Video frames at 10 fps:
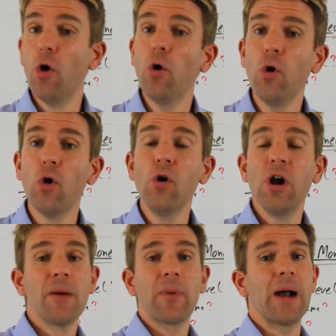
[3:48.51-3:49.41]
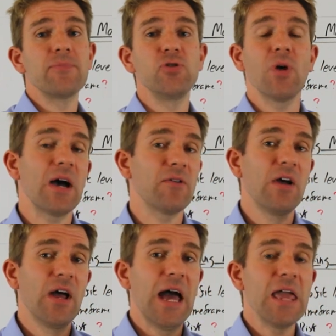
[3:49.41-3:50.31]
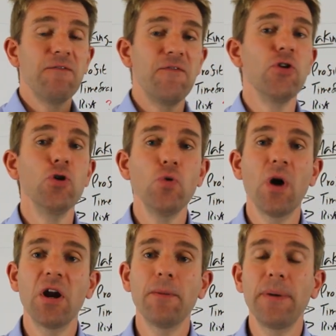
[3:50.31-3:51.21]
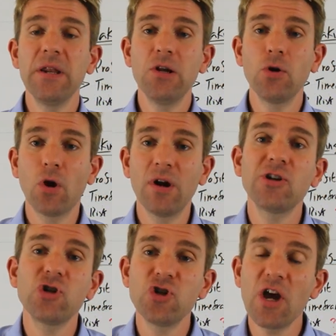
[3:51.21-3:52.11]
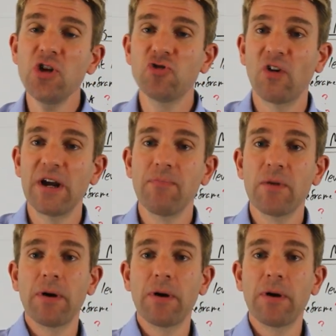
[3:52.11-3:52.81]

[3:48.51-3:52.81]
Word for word: Or perhaps you have a view and an opinion on an exchange rate.